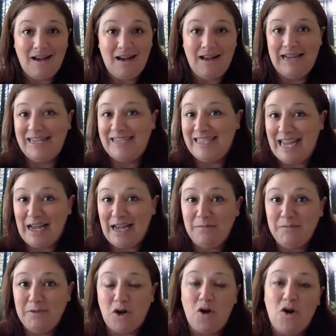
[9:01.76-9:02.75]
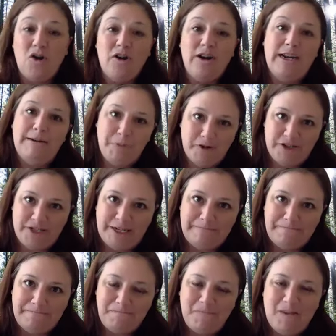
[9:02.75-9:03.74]
Exams are in
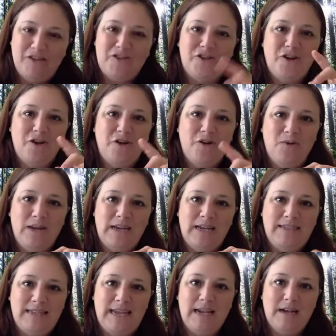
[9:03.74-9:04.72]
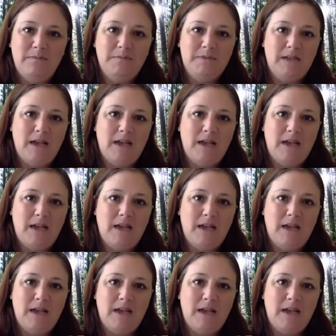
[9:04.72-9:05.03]
person. So exams